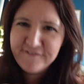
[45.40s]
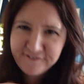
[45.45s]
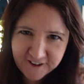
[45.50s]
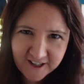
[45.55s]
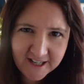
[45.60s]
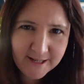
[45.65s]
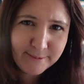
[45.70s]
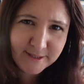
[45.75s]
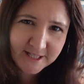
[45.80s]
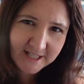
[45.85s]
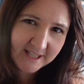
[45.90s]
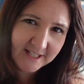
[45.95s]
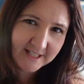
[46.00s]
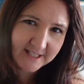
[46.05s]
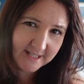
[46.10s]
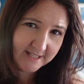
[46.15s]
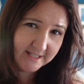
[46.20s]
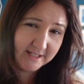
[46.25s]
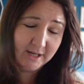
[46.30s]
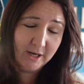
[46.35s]
For anybody that
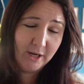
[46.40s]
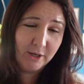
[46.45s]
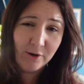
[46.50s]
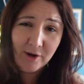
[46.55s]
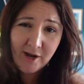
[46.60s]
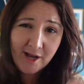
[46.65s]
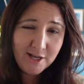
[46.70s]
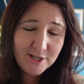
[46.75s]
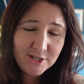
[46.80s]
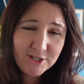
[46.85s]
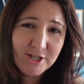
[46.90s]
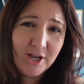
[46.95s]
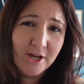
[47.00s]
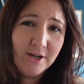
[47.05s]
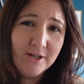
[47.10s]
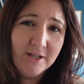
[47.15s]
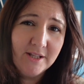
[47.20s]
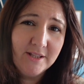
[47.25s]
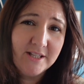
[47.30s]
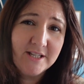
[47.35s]
doesn't know, so
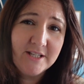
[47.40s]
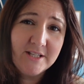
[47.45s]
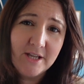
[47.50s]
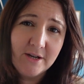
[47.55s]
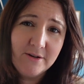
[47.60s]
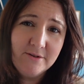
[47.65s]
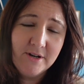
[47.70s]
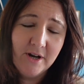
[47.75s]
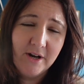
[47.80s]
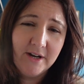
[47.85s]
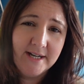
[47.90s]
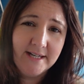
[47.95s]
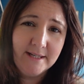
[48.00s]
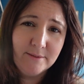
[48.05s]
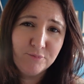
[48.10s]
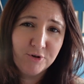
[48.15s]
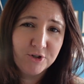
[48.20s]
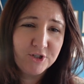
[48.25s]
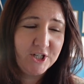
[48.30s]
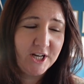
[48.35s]
the Sew 9
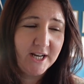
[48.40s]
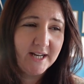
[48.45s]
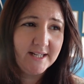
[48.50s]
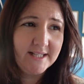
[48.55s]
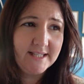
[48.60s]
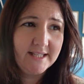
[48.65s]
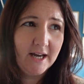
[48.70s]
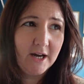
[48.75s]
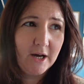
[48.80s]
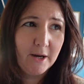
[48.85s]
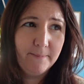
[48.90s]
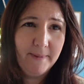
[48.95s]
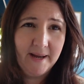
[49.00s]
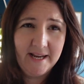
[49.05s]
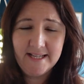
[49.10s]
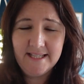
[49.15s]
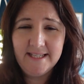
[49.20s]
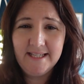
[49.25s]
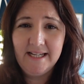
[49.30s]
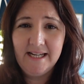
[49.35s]
projects are
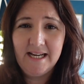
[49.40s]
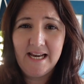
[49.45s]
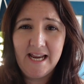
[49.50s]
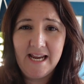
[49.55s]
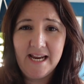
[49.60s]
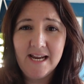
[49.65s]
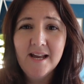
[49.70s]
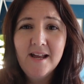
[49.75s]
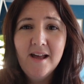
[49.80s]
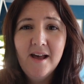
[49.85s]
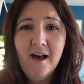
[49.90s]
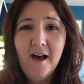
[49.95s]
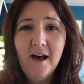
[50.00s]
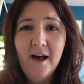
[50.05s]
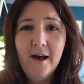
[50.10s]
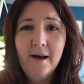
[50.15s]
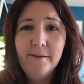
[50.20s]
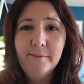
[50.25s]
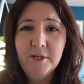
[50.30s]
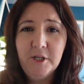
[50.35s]
basically
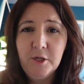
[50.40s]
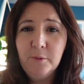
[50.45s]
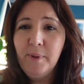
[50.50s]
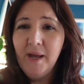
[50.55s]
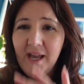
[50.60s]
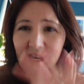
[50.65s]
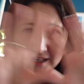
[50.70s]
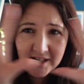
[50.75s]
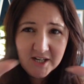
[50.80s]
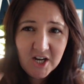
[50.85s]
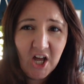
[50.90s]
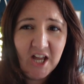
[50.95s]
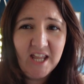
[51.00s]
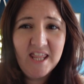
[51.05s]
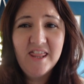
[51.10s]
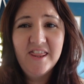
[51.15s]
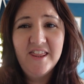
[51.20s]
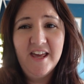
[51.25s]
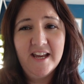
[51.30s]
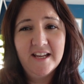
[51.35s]
you pick
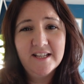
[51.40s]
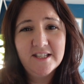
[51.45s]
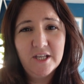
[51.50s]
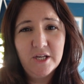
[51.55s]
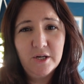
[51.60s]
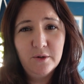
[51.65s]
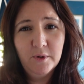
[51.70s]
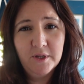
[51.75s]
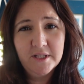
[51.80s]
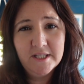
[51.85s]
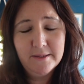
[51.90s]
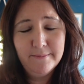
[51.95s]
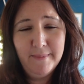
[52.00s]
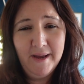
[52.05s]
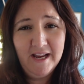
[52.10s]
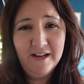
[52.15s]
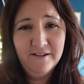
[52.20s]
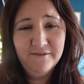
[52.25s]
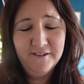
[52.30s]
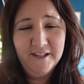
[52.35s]
9 things that you want to
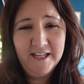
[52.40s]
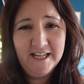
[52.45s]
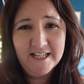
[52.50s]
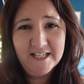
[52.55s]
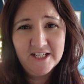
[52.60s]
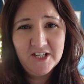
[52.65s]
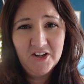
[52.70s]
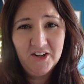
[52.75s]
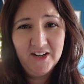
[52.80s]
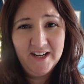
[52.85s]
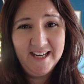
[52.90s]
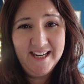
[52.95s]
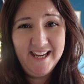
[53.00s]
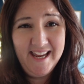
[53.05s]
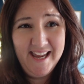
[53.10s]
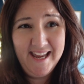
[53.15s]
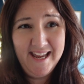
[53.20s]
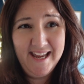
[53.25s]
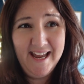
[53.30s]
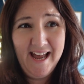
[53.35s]
make for the entire
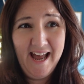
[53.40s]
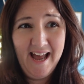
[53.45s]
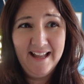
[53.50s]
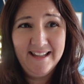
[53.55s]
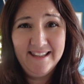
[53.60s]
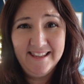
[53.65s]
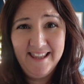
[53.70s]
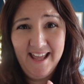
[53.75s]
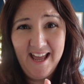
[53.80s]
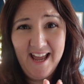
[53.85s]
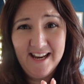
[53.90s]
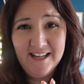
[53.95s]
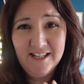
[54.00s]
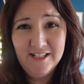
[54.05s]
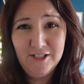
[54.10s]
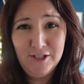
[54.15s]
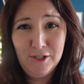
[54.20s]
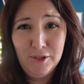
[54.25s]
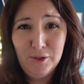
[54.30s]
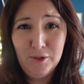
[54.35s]
year and then
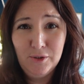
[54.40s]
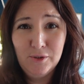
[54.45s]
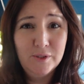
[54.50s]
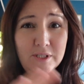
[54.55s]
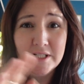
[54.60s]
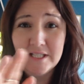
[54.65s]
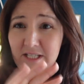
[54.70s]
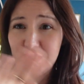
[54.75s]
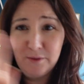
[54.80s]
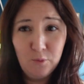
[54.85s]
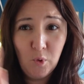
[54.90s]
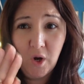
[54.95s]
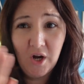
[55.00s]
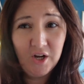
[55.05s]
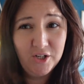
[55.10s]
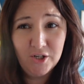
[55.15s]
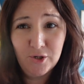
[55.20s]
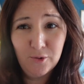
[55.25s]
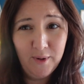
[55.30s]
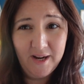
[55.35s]
you
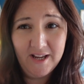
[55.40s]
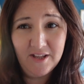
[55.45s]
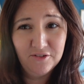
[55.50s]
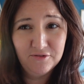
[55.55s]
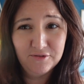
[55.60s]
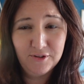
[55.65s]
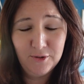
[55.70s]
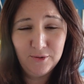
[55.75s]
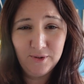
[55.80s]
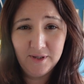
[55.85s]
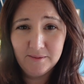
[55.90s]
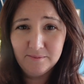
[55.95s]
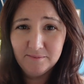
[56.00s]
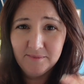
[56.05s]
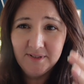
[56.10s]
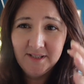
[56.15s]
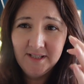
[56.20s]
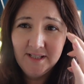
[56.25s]
work your way through them.